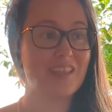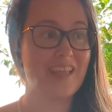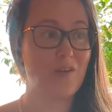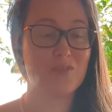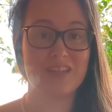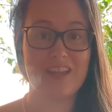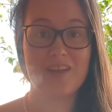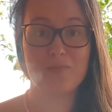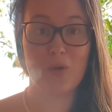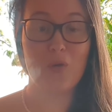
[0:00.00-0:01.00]
they're obviously
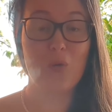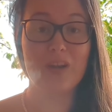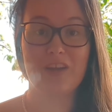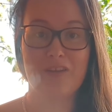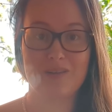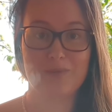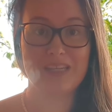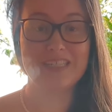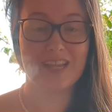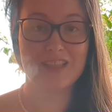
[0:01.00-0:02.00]
but all
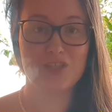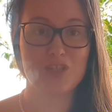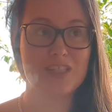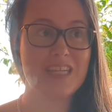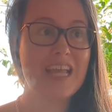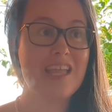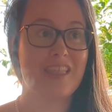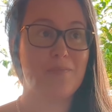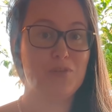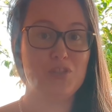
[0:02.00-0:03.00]
incredibly intelligent
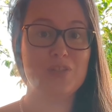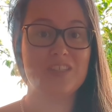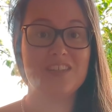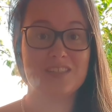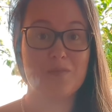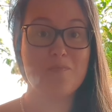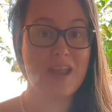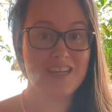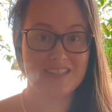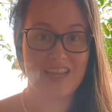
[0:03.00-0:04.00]
they're producing some
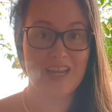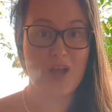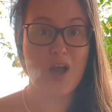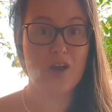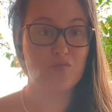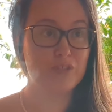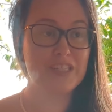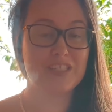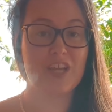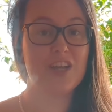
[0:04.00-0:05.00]
amazing uh,
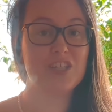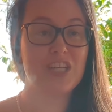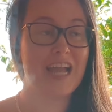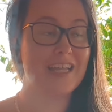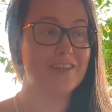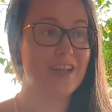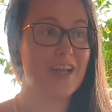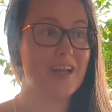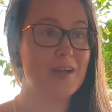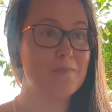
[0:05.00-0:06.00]
research and
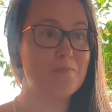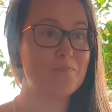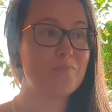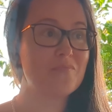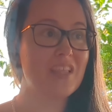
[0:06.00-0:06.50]
um,